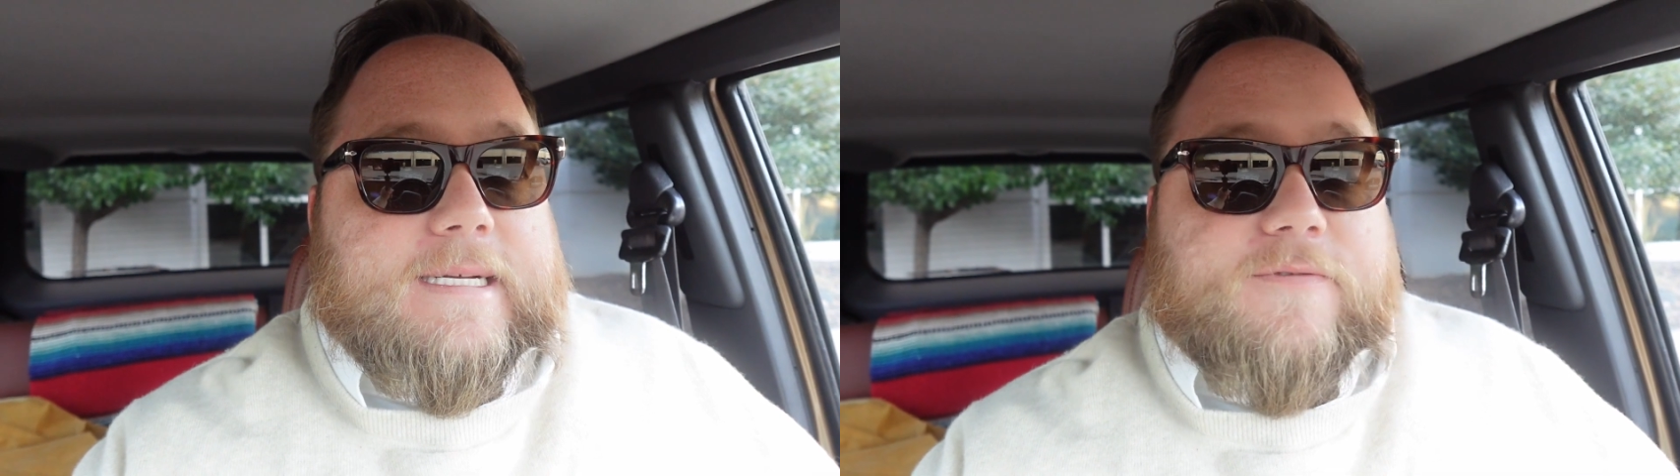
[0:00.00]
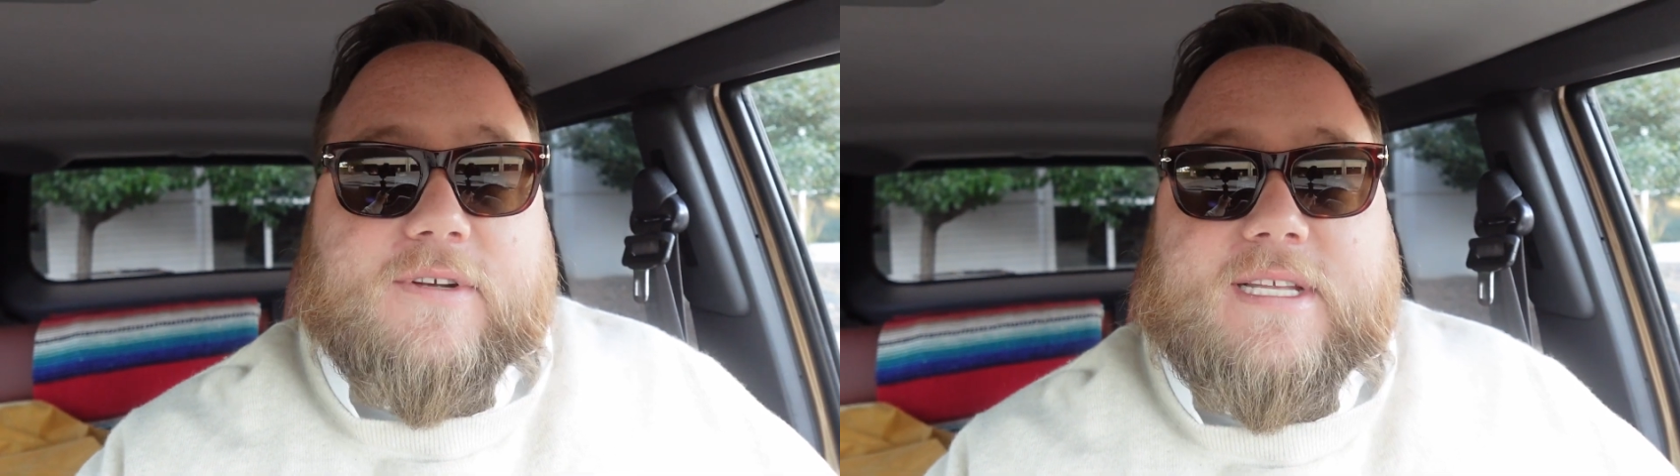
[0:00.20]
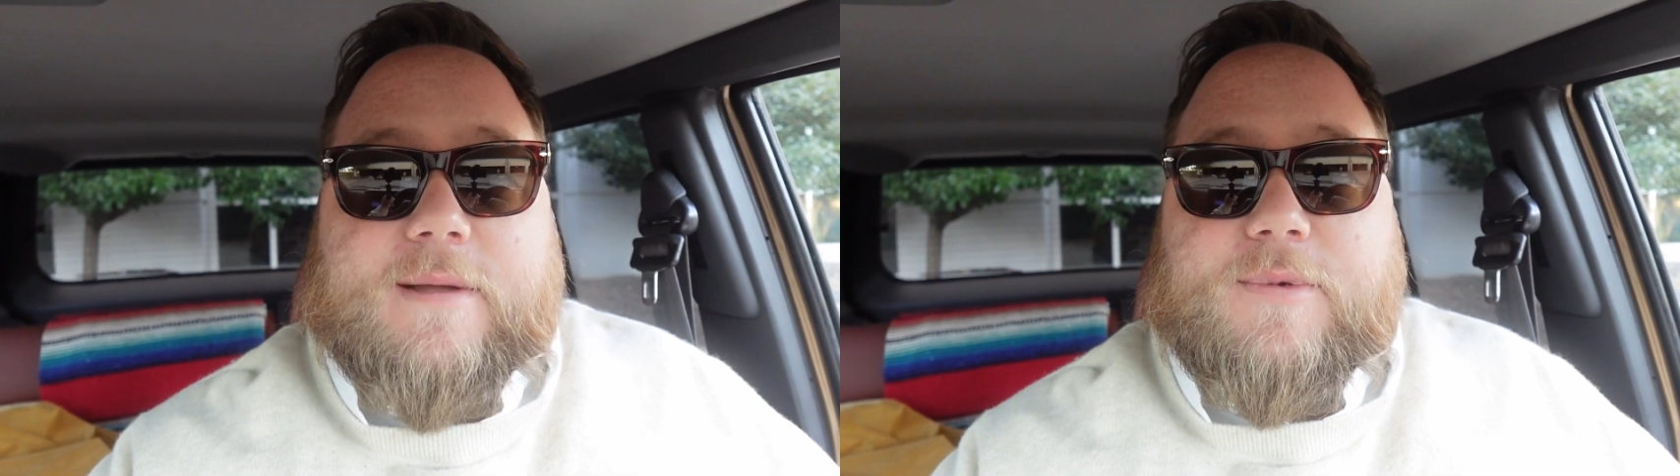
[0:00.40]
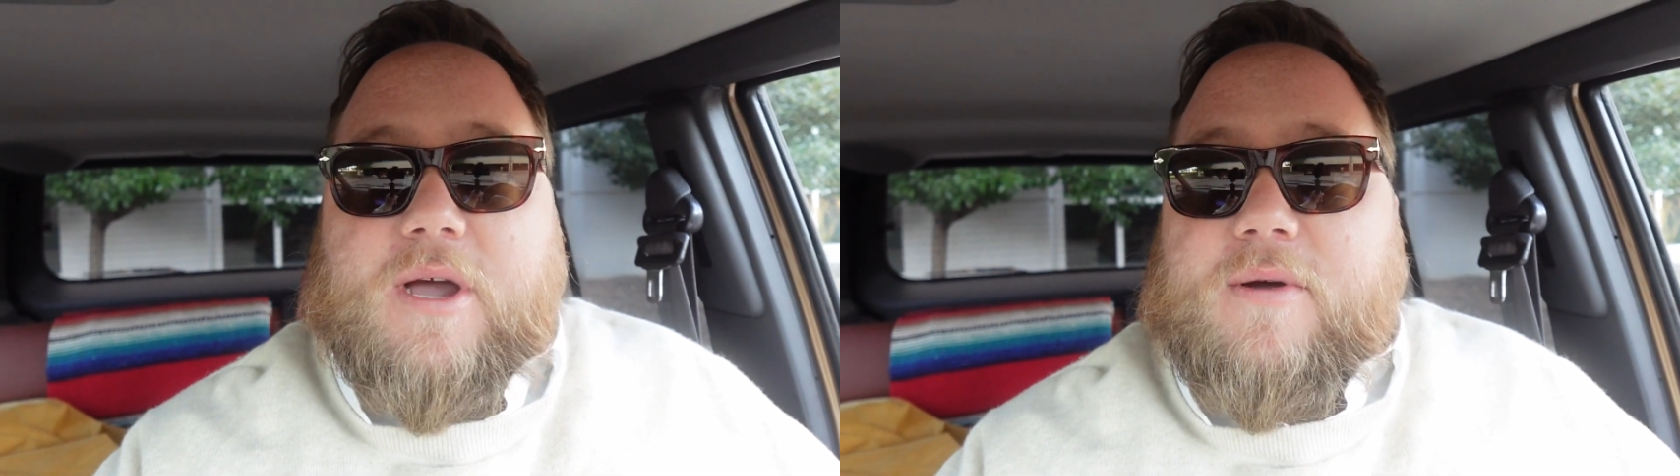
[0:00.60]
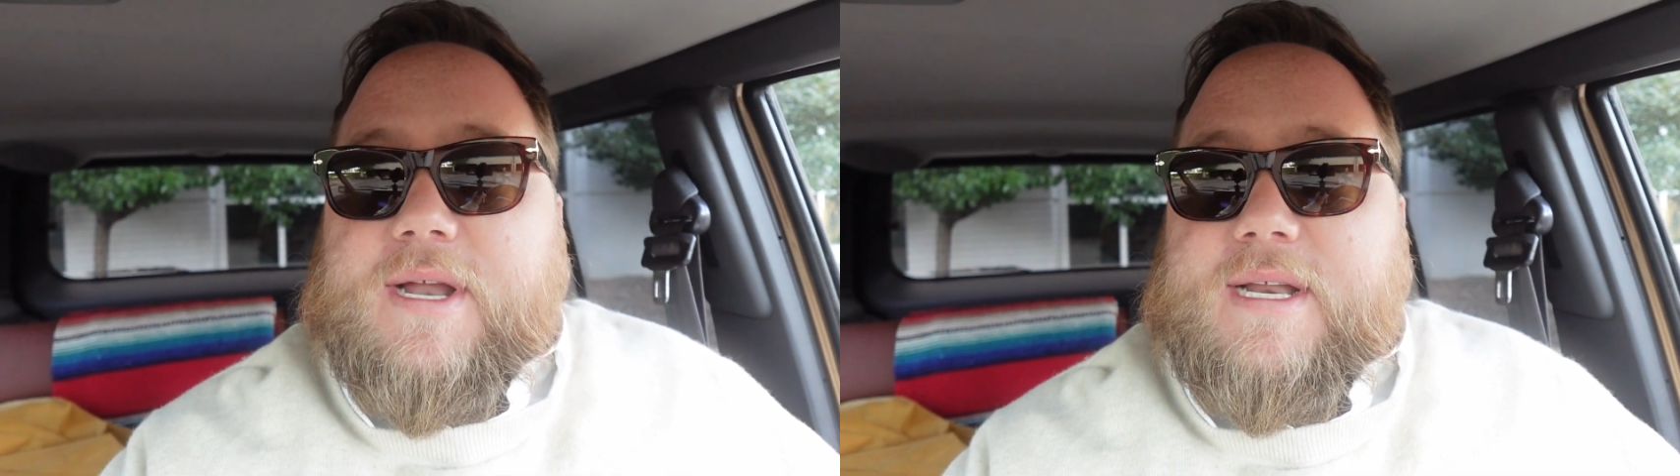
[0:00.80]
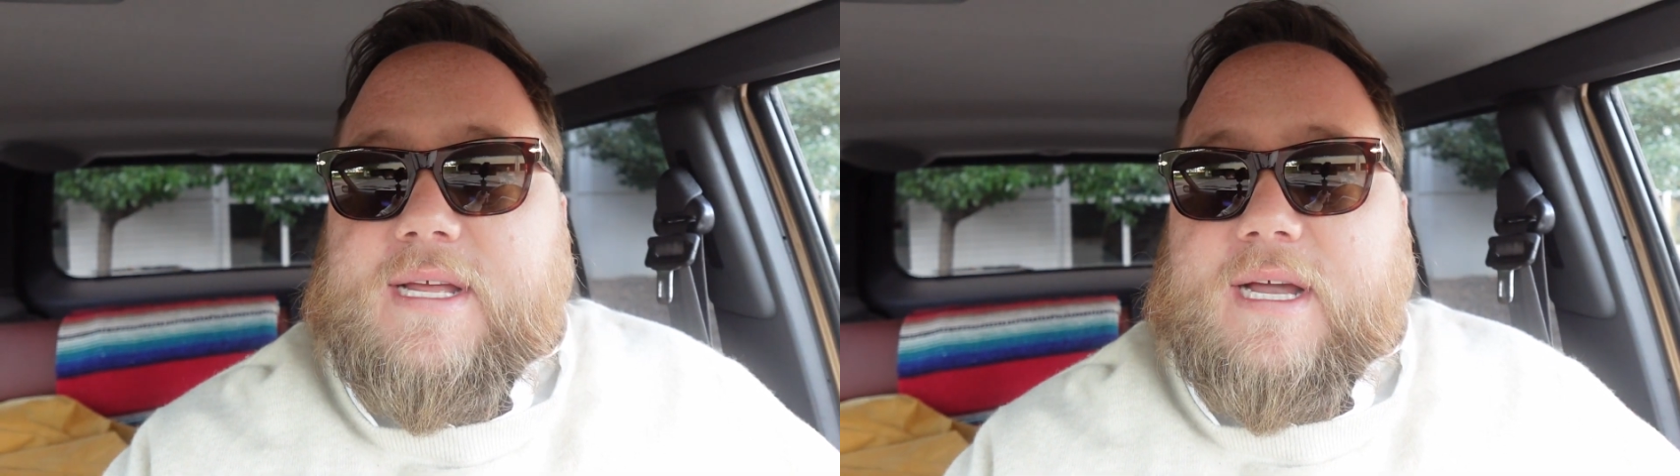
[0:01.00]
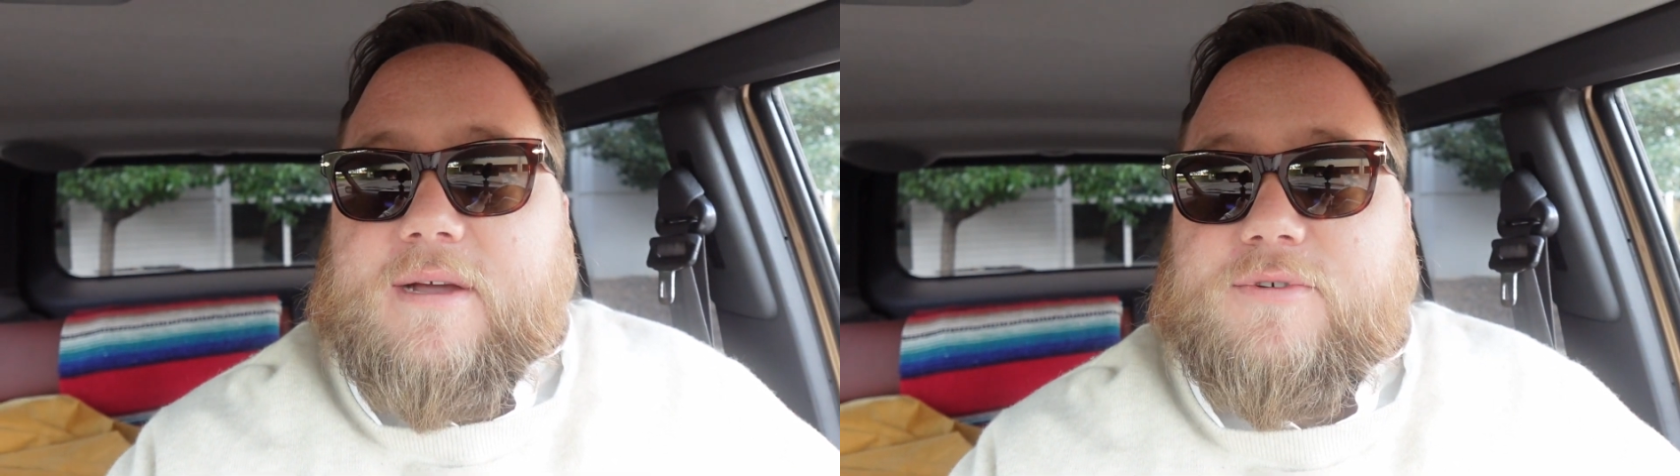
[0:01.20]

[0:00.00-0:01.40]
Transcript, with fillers: First time going, uh,